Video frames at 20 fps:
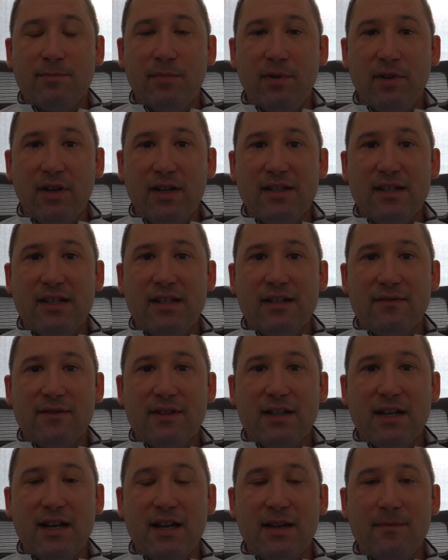plenty of
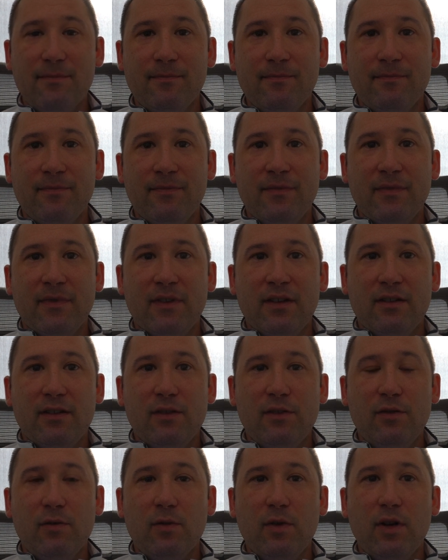time
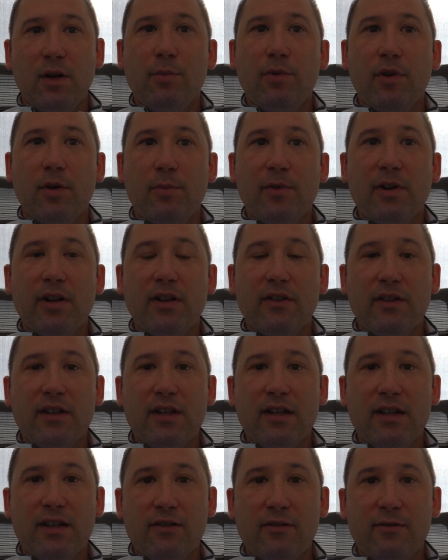to appropriately
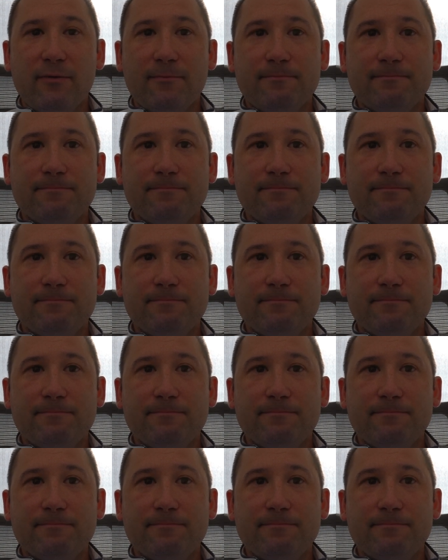heal.